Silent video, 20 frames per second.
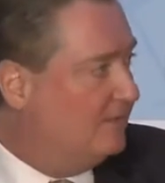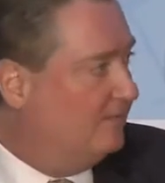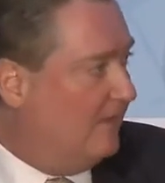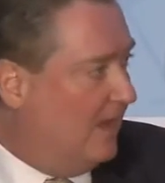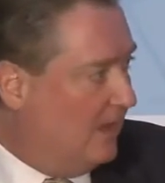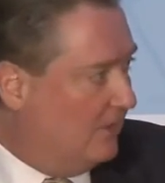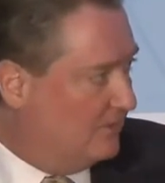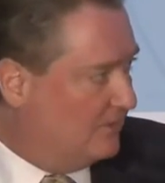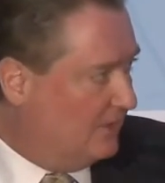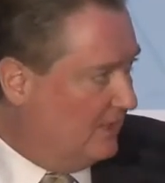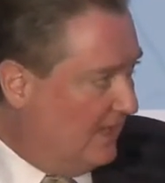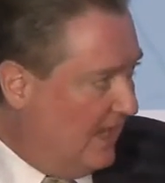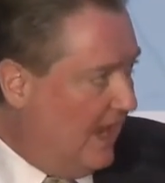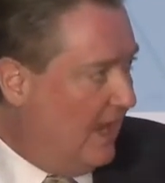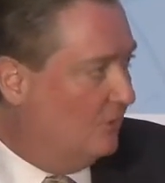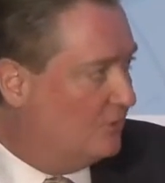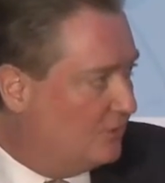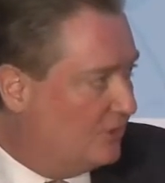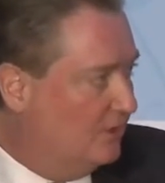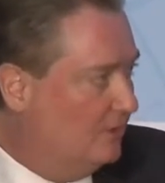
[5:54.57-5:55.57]
of housing,
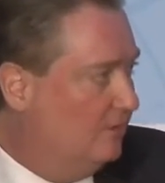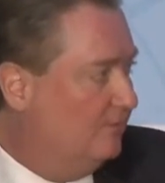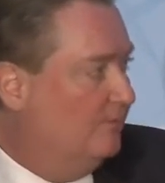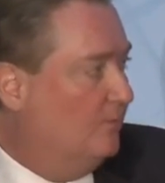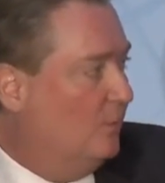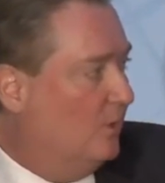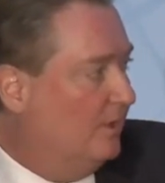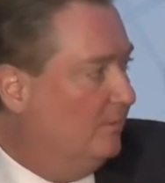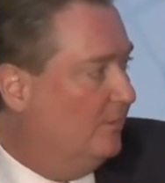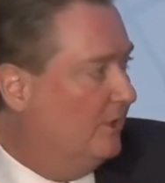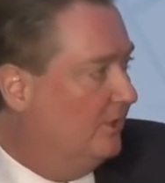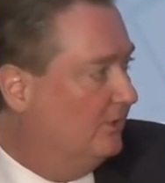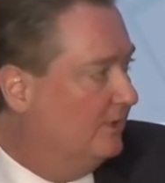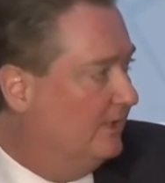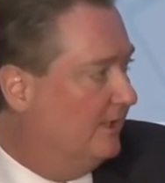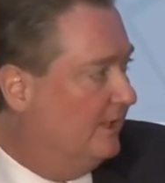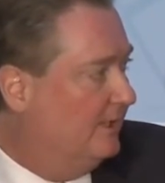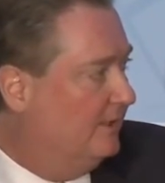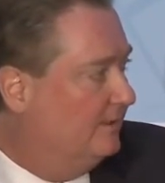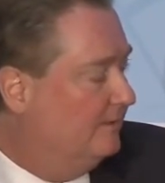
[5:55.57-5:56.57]
housing
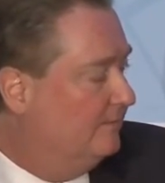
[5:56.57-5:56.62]
affordability?